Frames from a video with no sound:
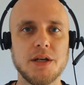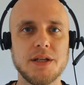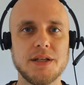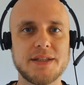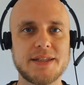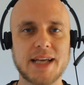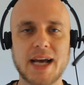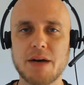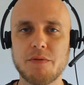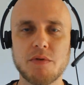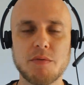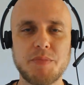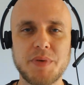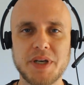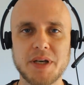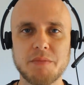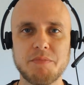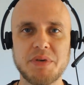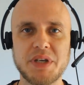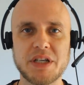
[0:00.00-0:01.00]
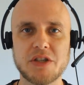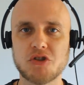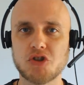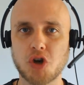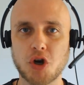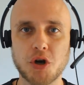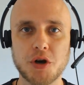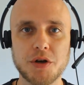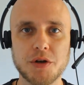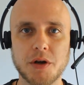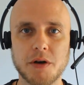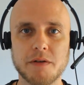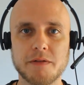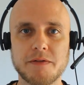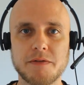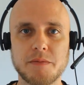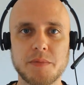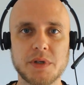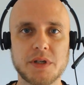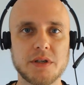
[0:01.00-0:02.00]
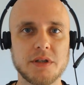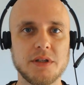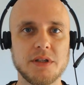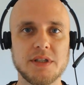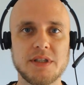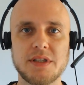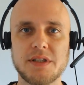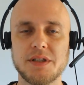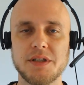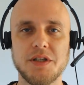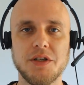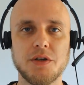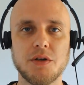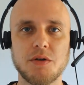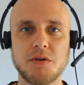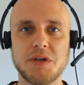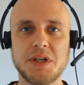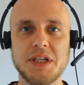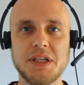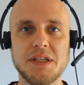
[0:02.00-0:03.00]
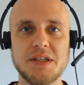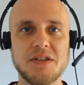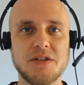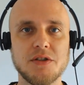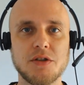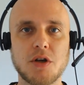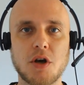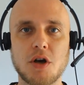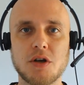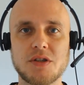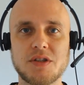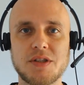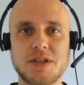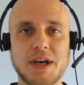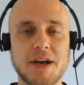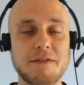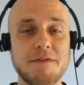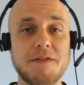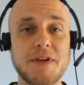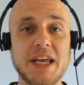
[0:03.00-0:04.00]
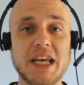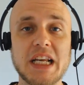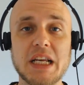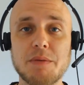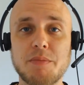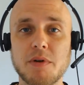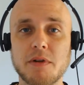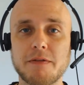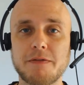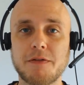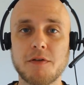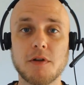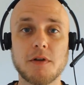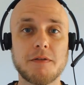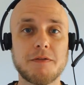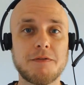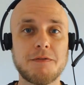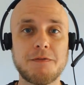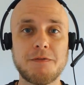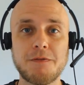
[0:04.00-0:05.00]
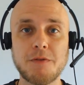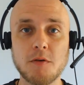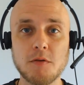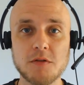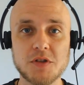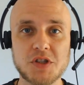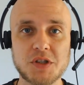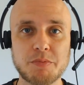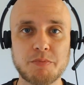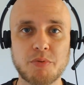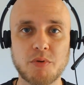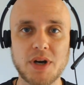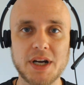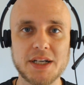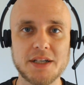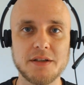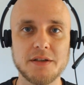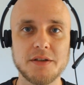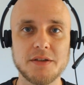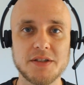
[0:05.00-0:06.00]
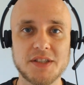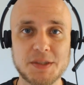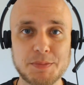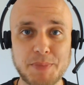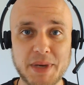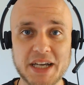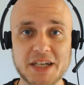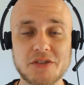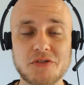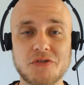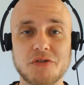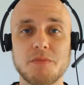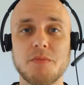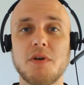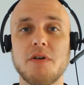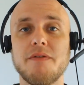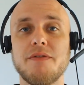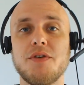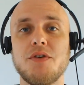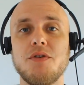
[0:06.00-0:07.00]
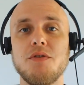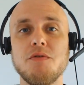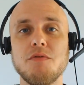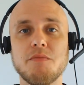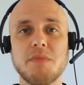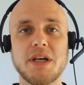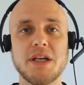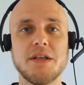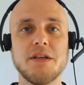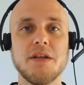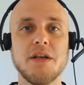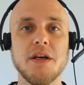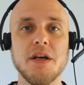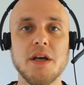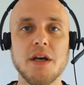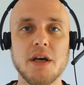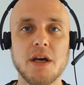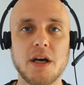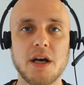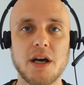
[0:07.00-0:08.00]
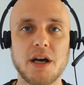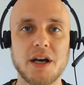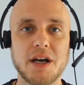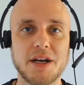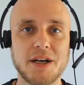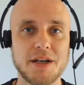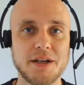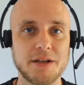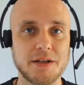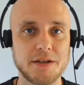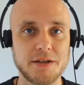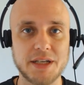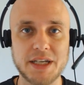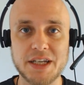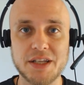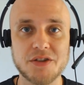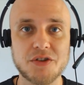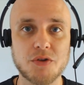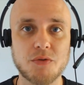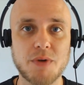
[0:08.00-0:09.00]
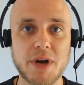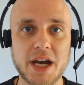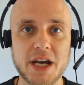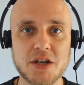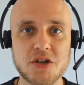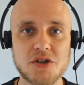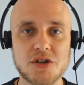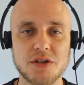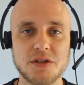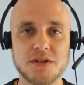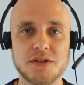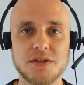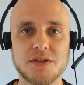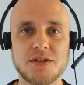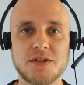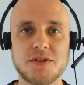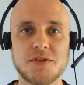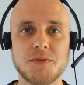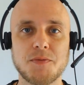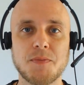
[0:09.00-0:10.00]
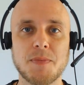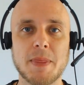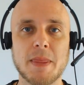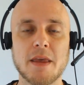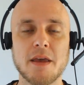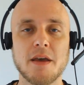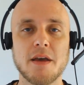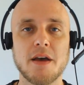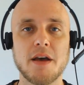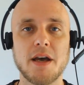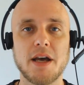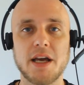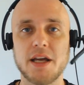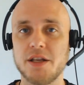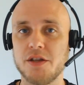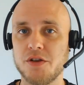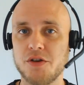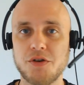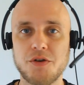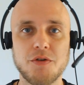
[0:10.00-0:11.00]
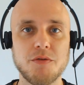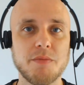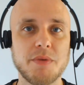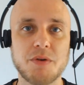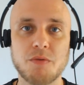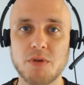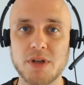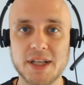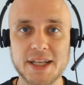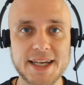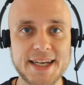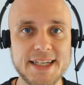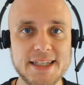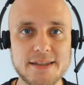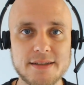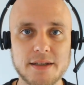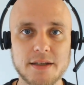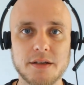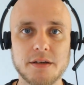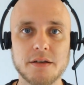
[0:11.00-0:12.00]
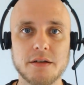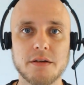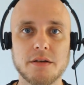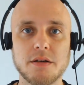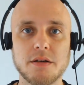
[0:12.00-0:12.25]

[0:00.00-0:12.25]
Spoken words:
that would be a big turnoff because, you know, he's not available for a full spectrum of human interactions and human relating.